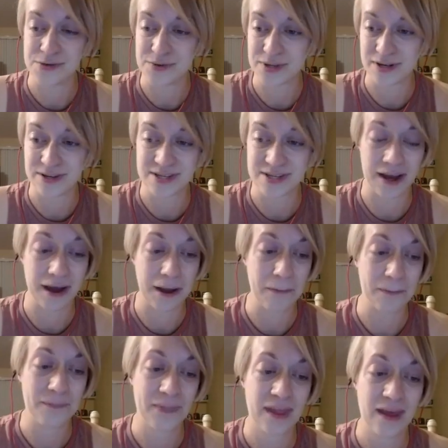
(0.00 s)
do with our
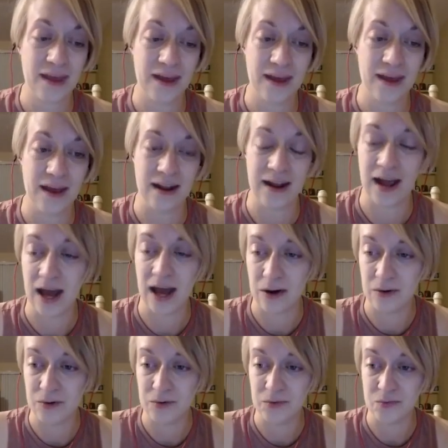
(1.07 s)
time and
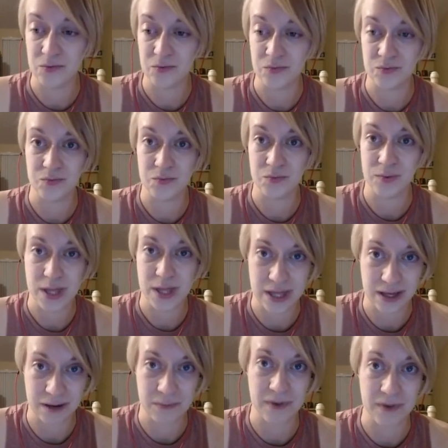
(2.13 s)
how we
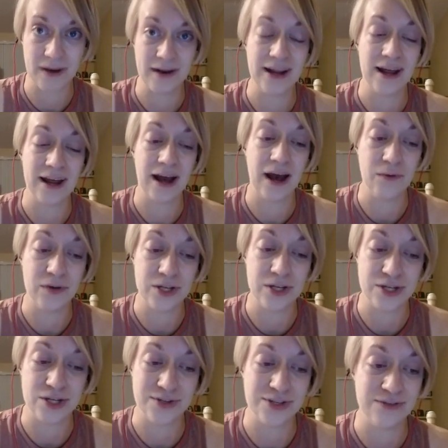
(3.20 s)
think about it, how we
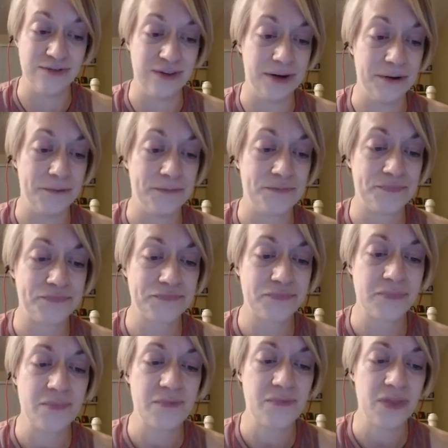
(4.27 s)
choose to feel.
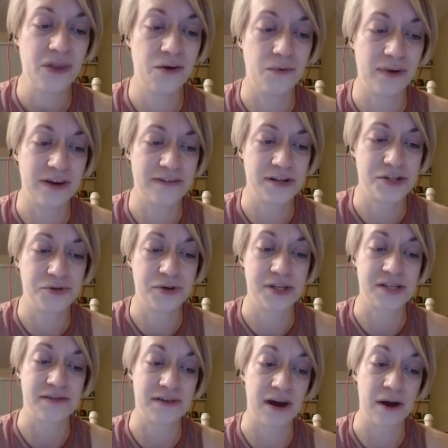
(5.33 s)
We have a
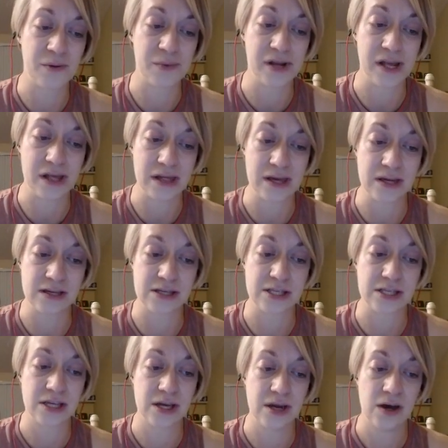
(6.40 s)
choice of how many
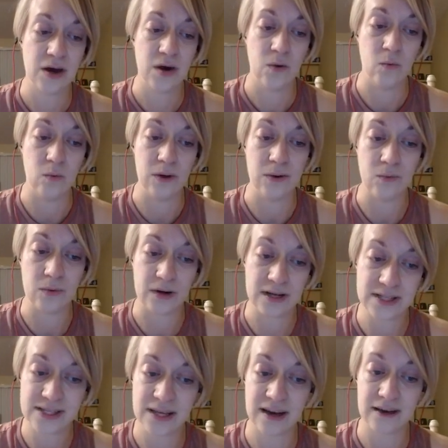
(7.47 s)
things we
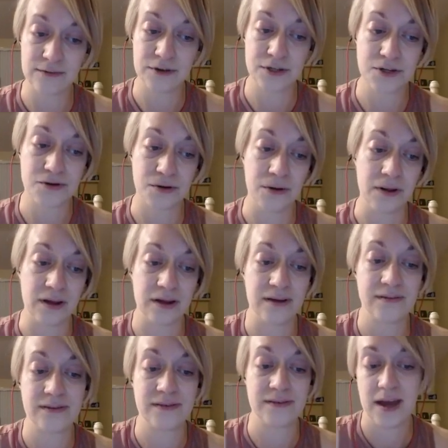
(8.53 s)
want to have control
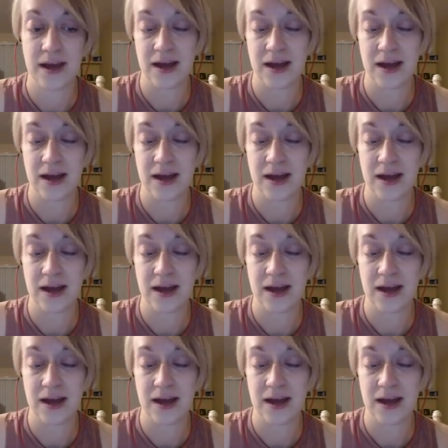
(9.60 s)
of,